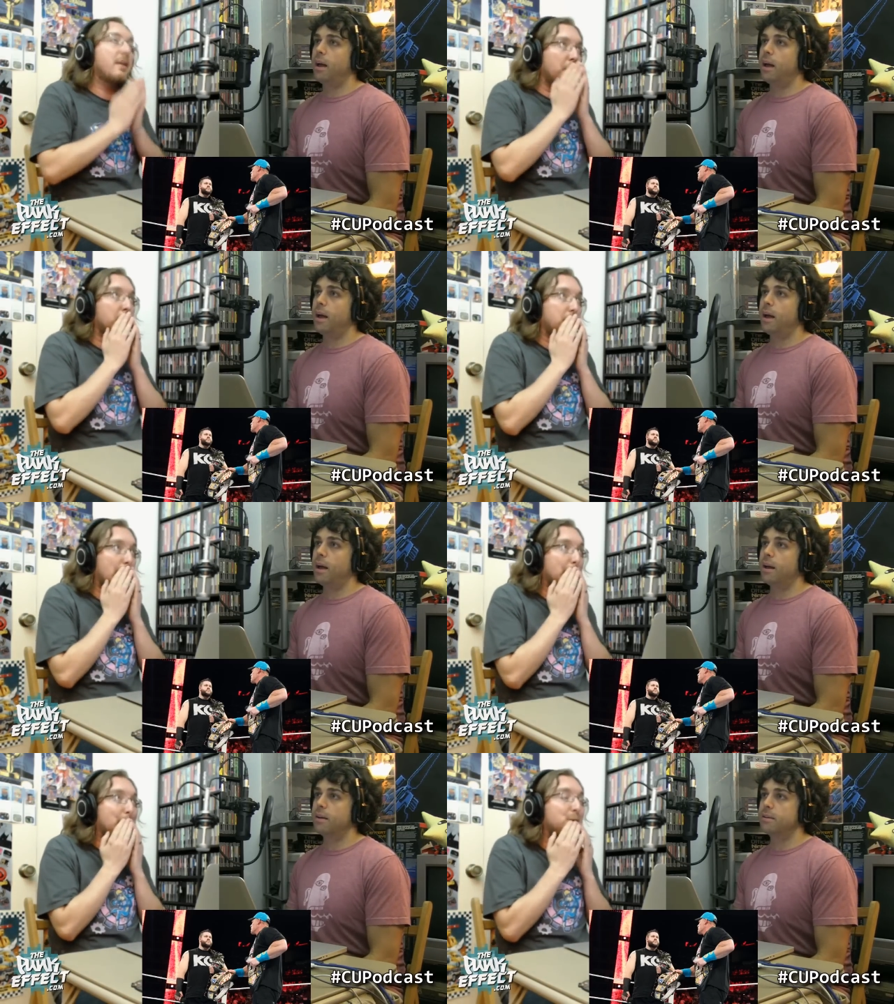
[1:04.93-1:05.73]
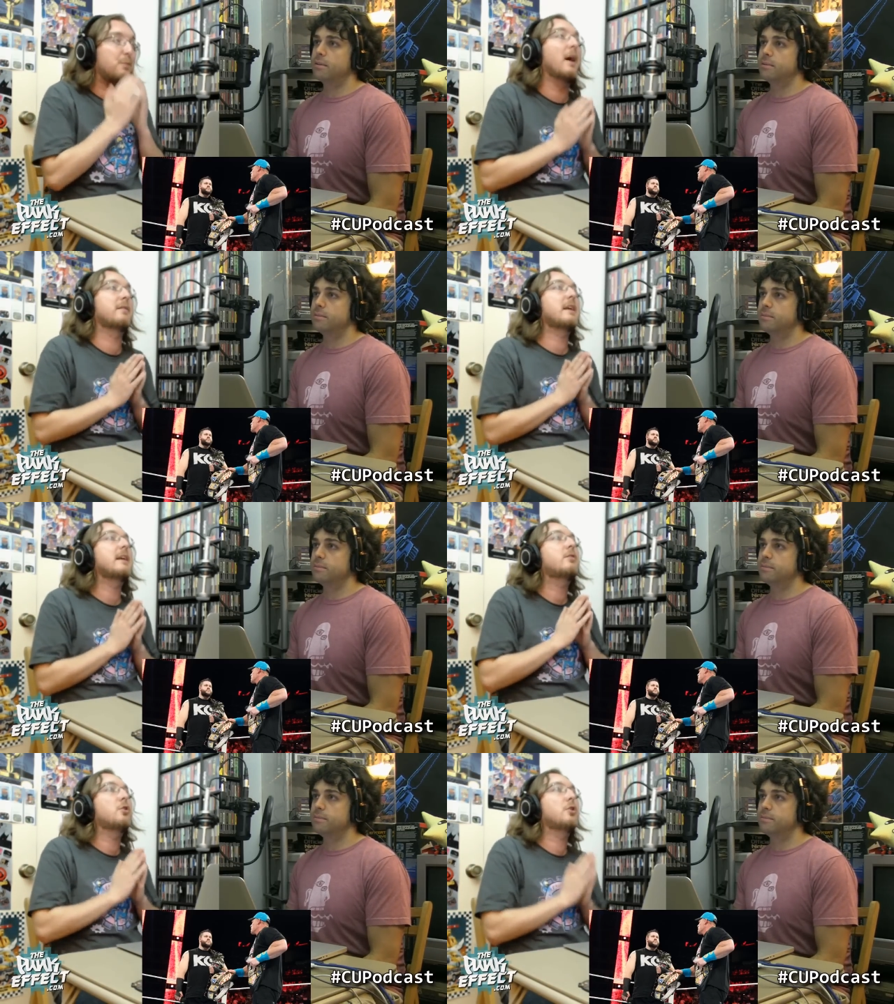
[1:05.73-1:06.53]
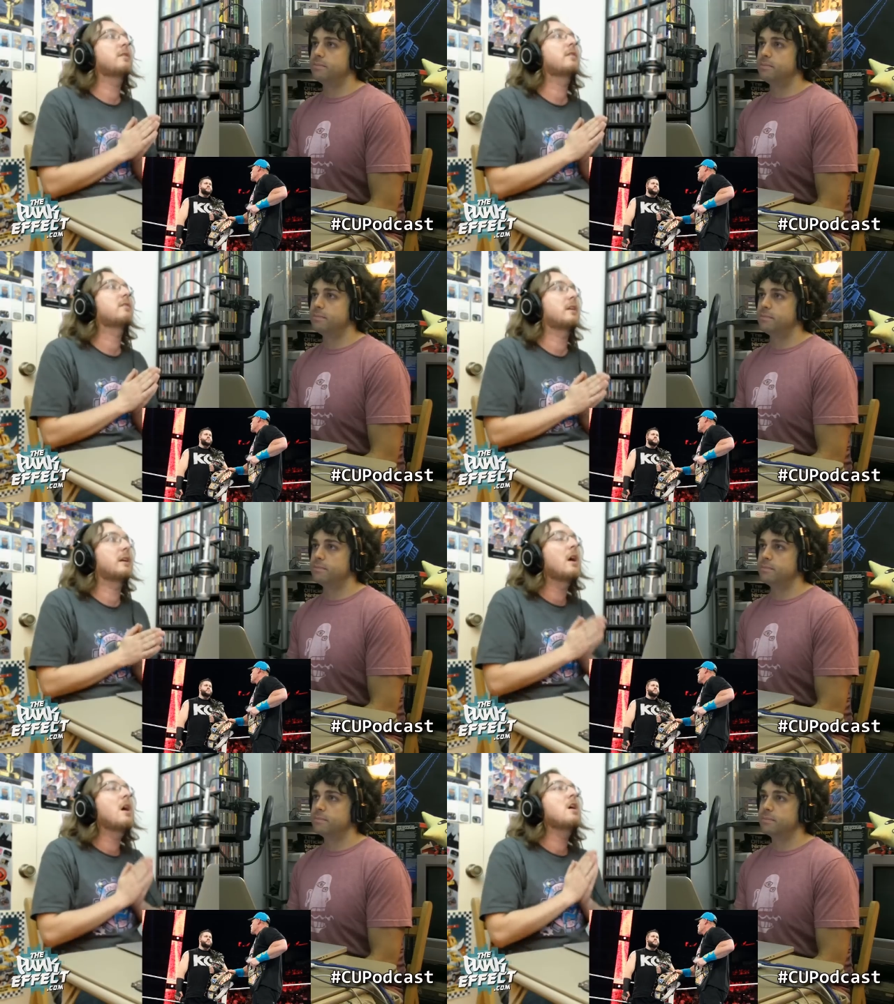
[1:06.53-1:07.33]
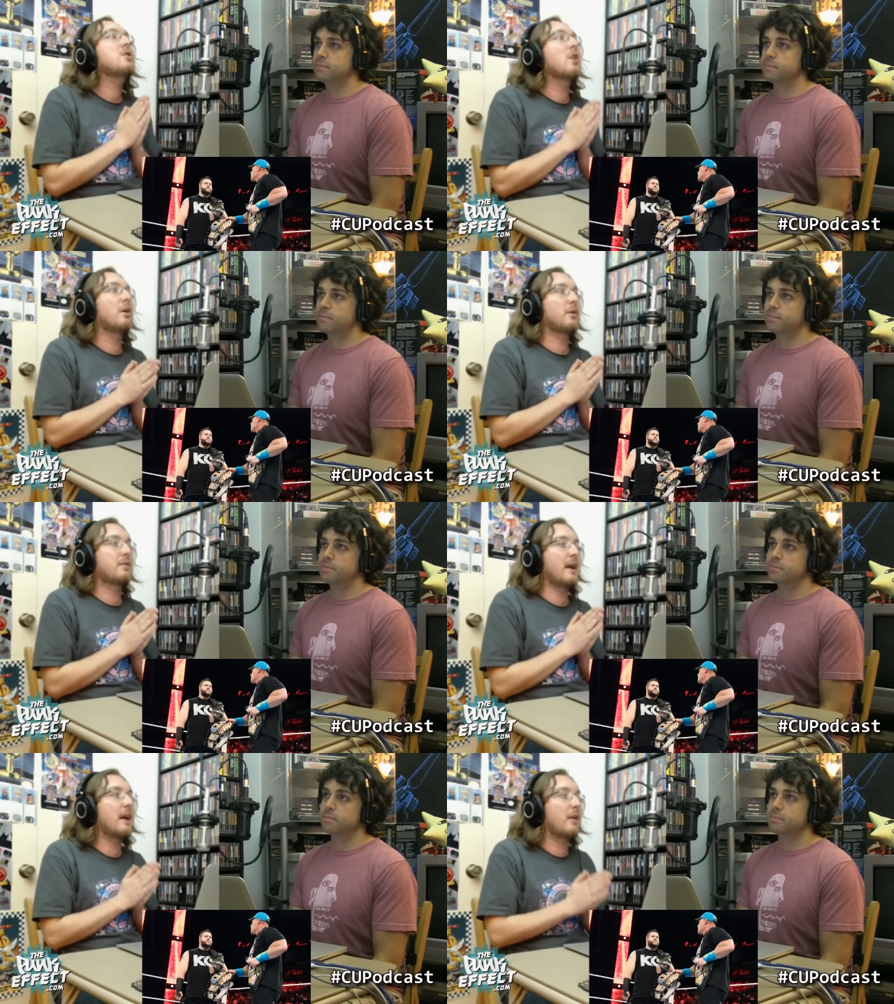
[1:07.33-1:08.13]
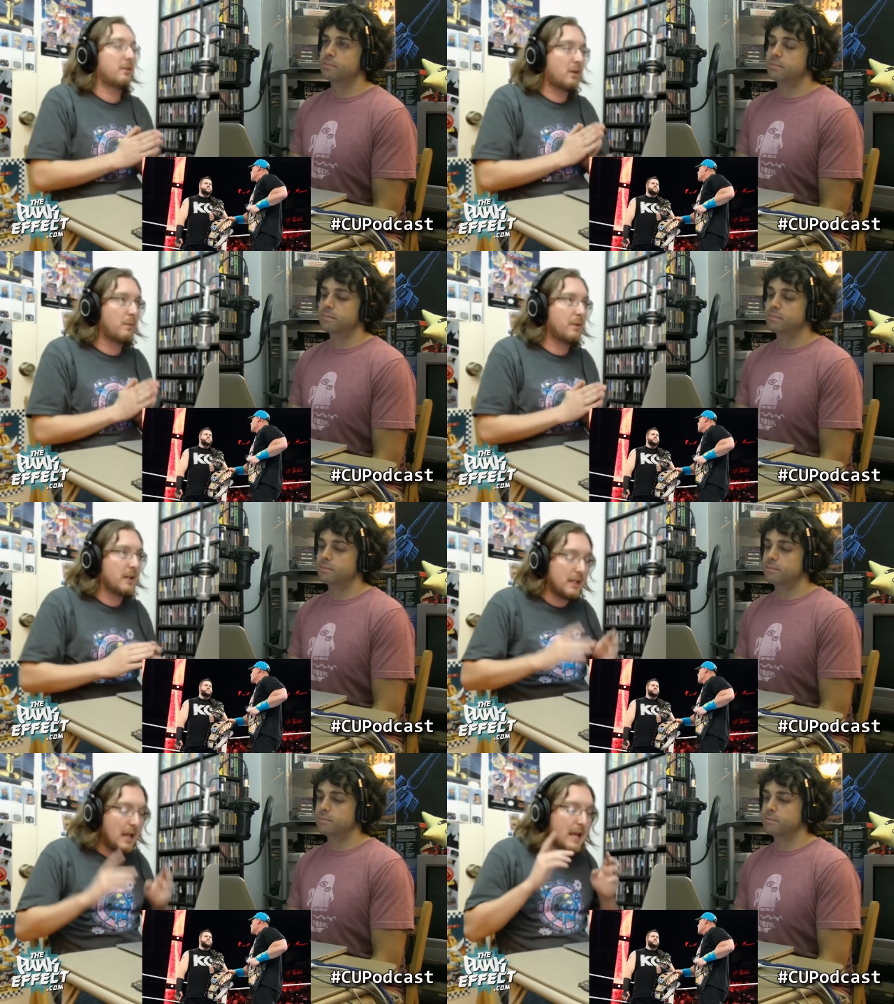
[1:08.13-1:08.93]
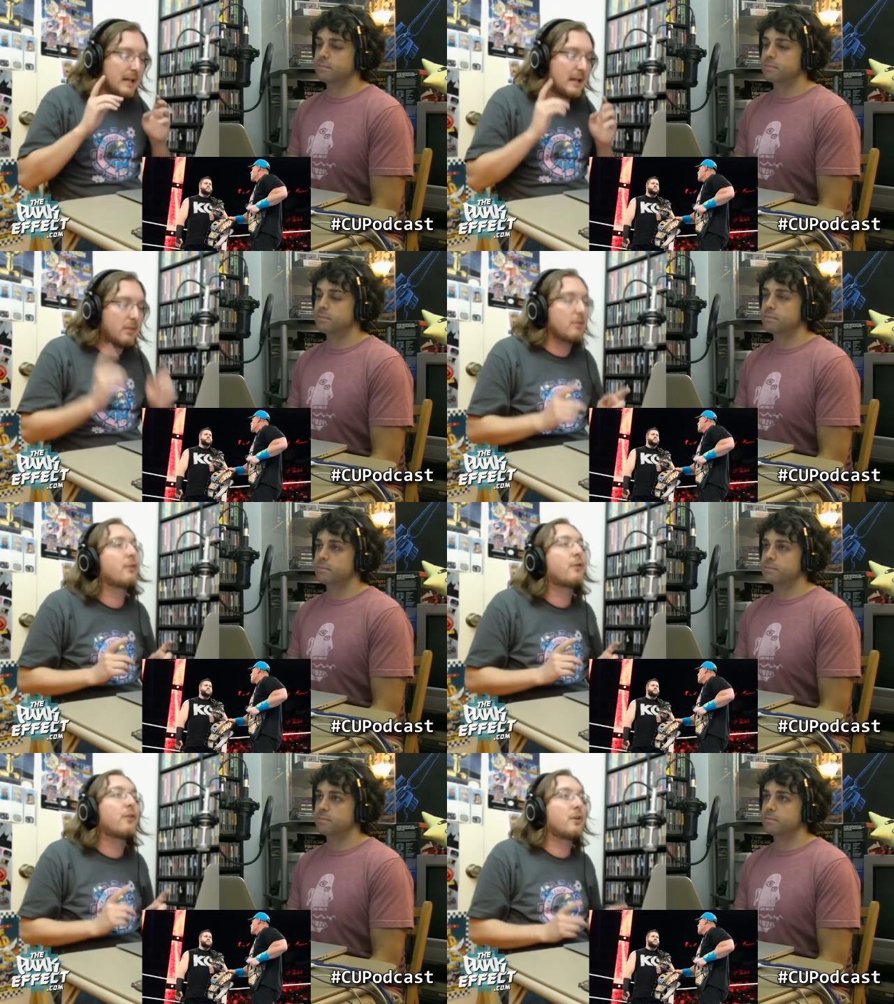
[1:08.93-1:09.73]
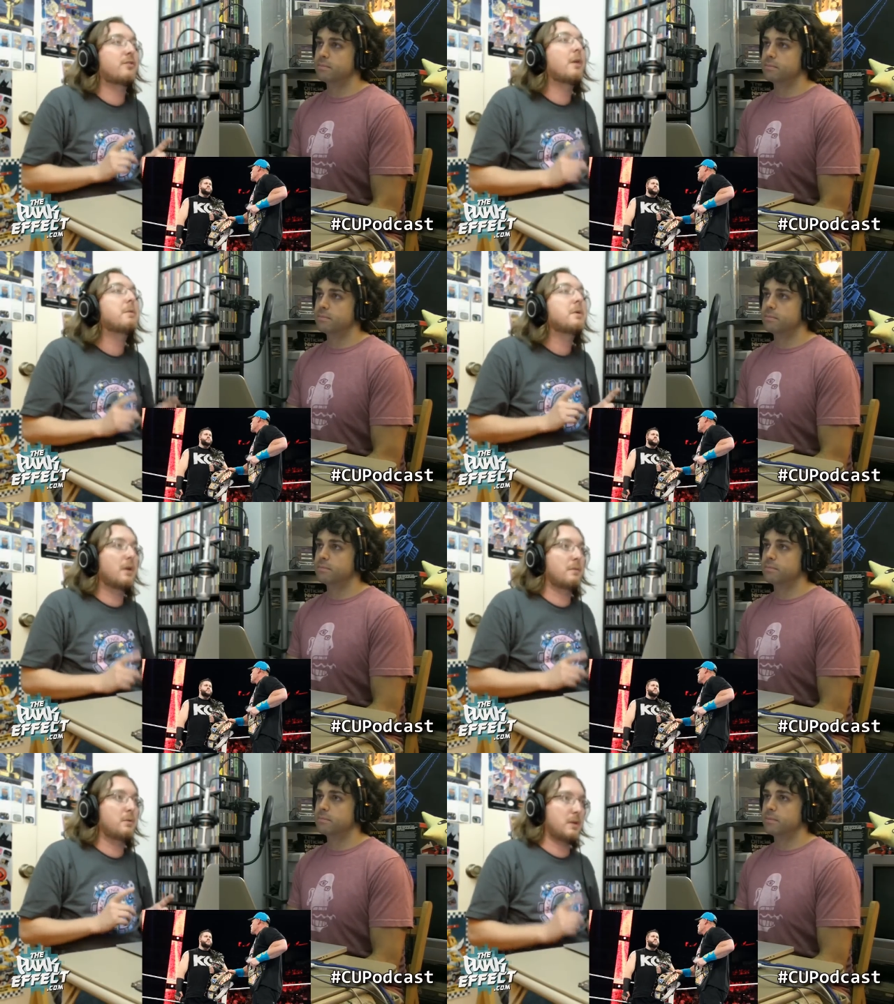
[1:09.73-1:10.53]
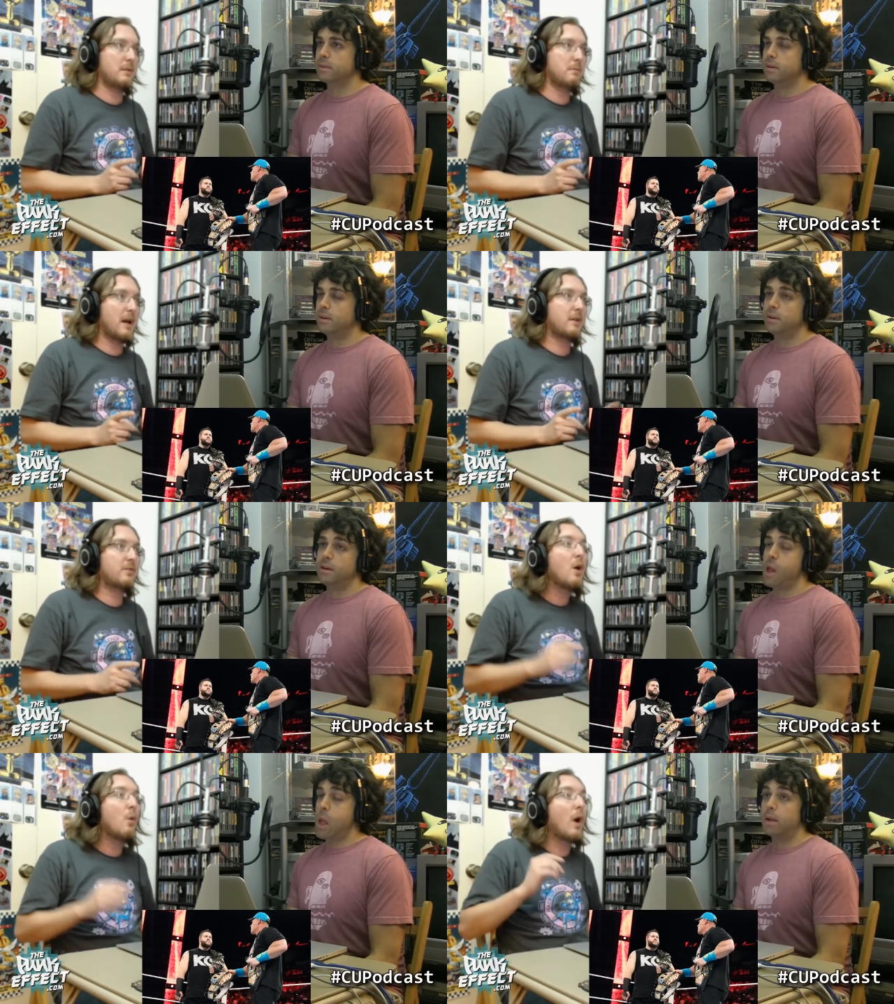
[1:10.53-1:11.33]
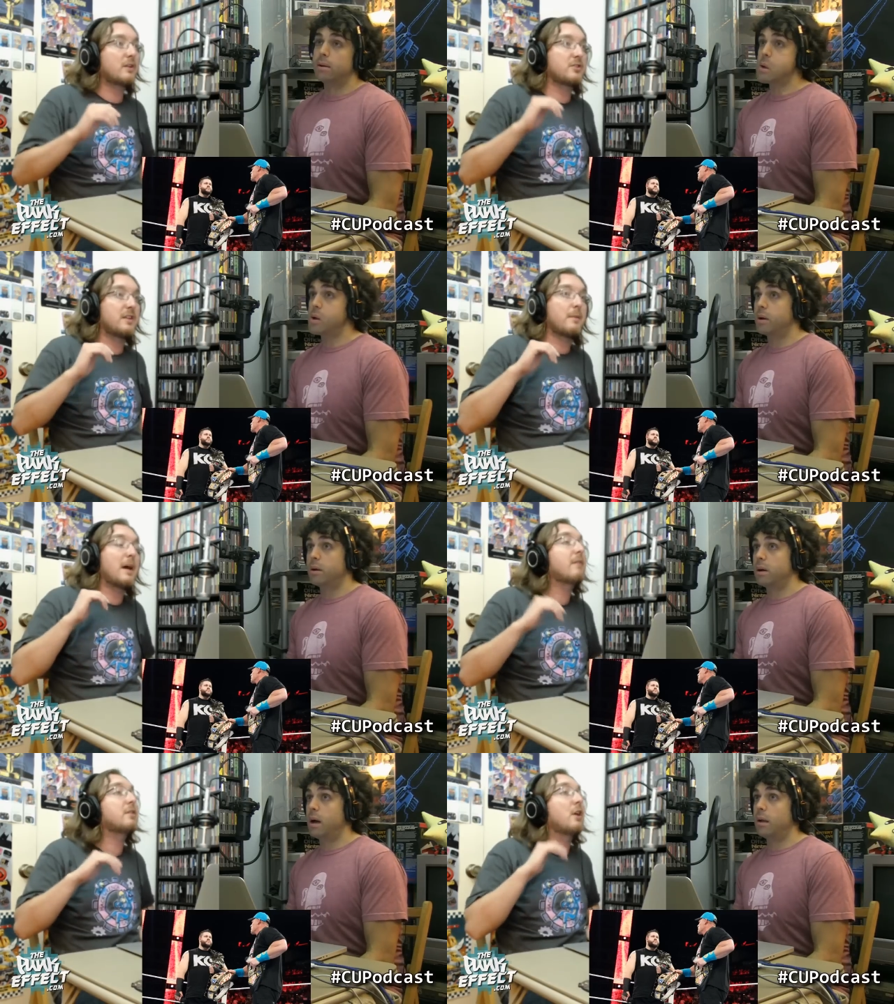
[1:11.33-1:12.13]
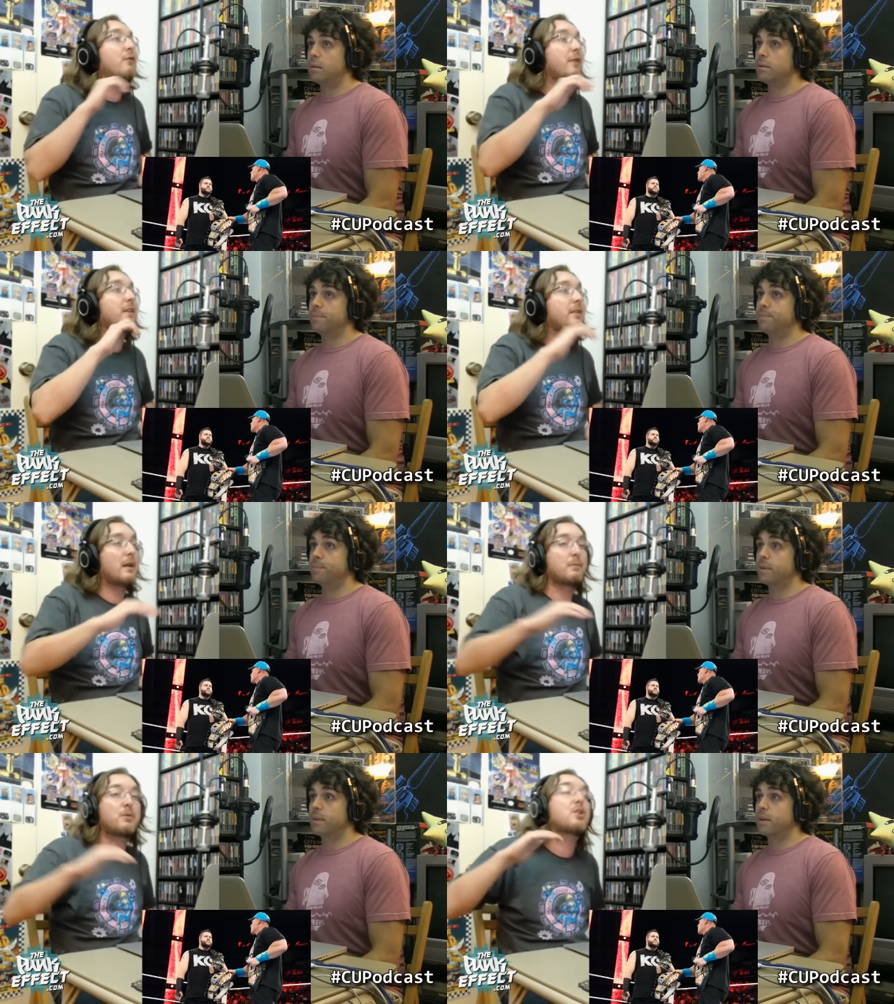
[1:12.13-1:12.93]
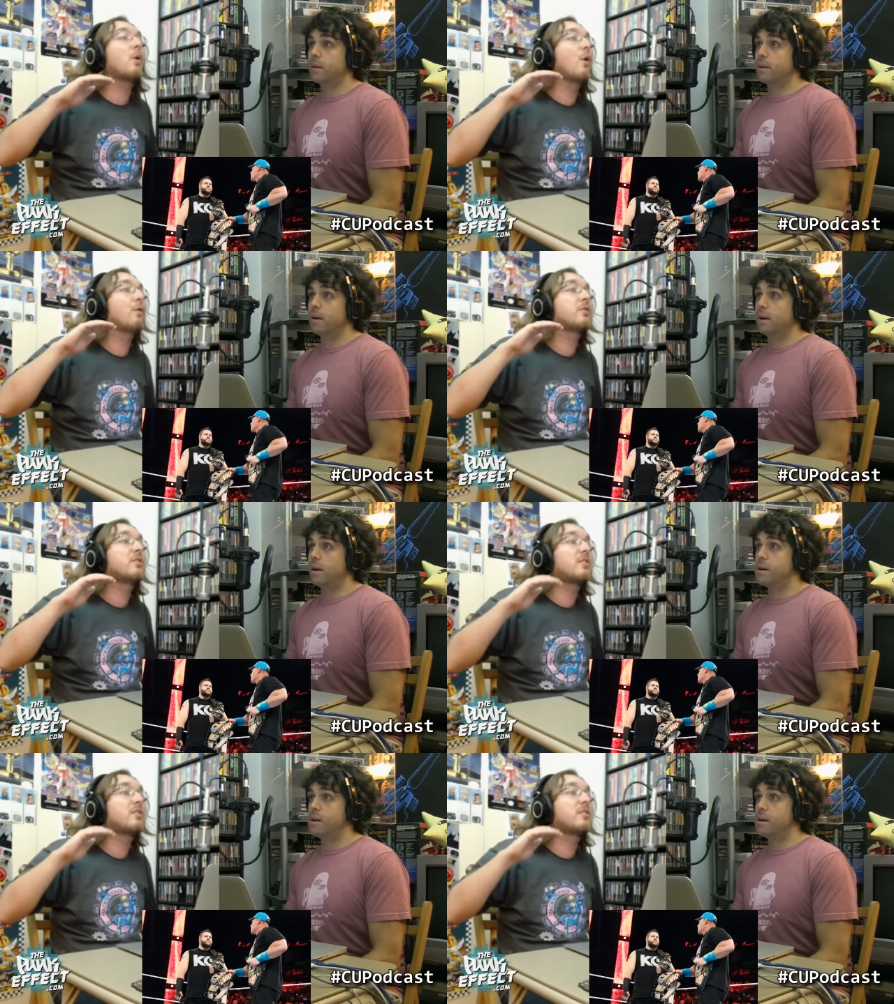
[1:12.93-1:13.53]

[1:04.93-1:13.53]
Speaker 1: and there was a lot of good spots. It's good to see younger talent coming in, and in their first W W E match, watching them have I, enough faith in them to go over